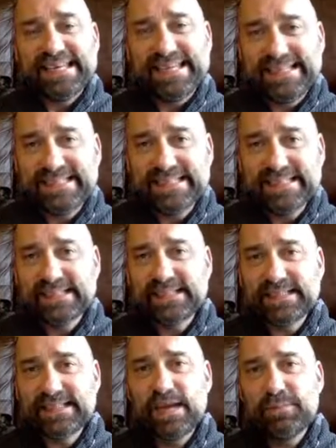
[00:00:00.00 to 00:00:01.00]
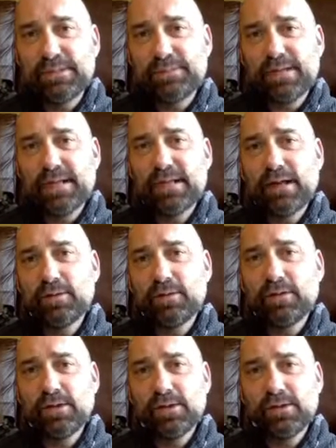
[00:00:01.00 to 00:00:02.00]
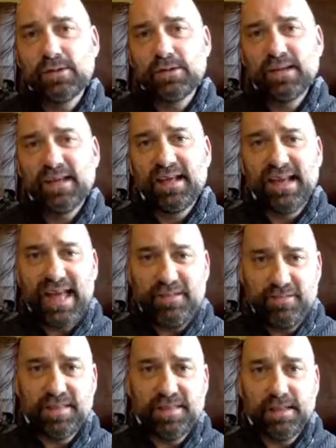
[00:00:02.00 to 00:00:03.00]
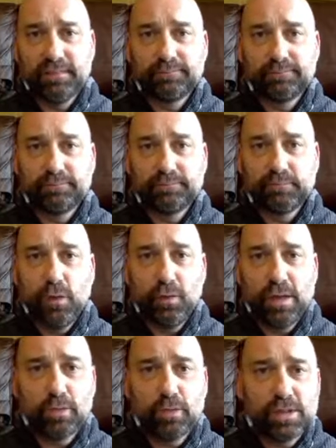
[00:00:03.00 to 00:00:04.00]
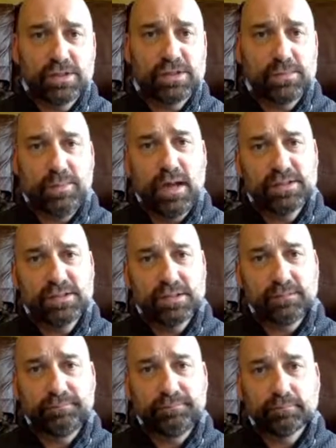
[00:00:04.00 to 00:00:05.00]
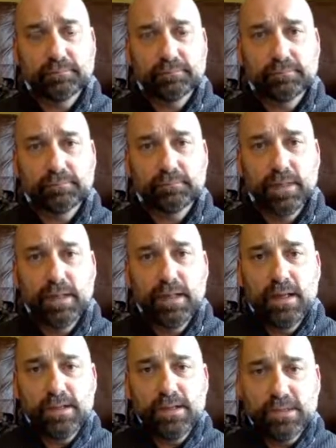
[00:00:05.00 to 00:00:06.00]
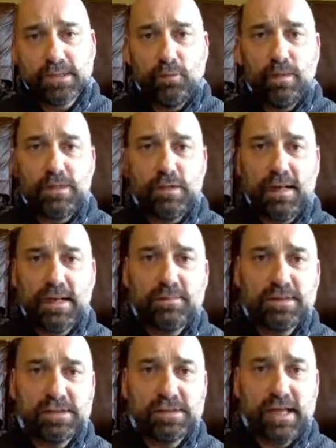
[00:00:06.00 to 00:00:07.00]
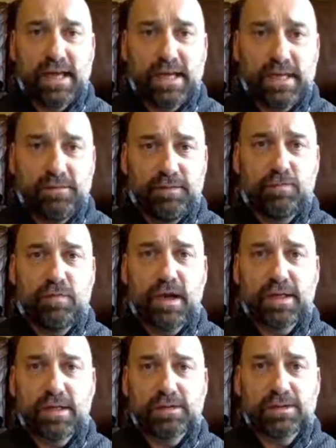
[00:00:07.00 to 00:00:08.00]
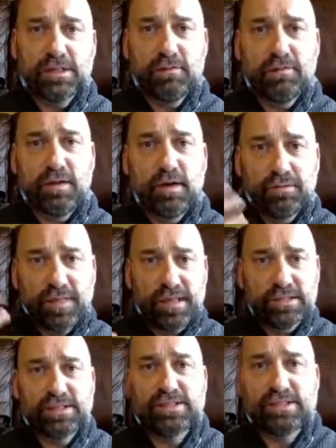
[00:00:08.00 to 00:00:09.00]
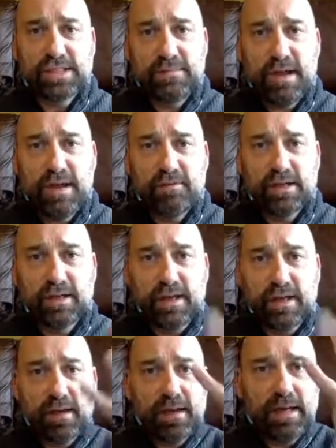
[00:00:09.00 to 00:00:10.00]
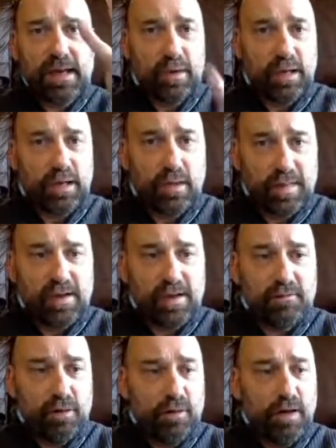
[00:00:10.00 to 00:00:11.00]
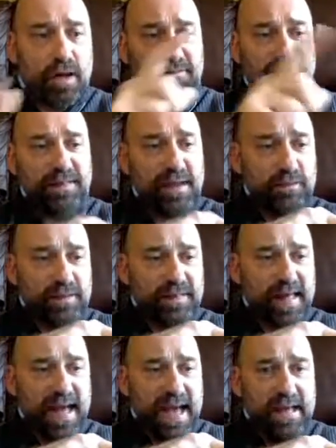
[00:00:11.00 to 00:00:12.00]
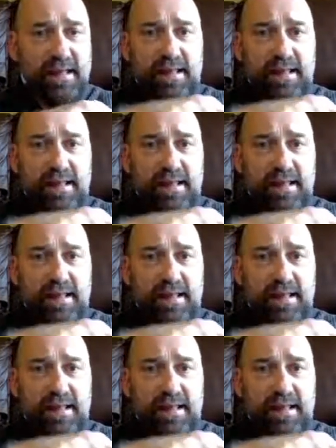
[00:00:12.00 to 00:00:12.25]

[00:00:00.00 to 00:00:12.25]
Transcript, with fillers: isn't the same as being no good at everything or no good as a person. So when you make a mistake, if you write yourself off, that's the same error. You go, okay, well, I got that wrong. I failed at that.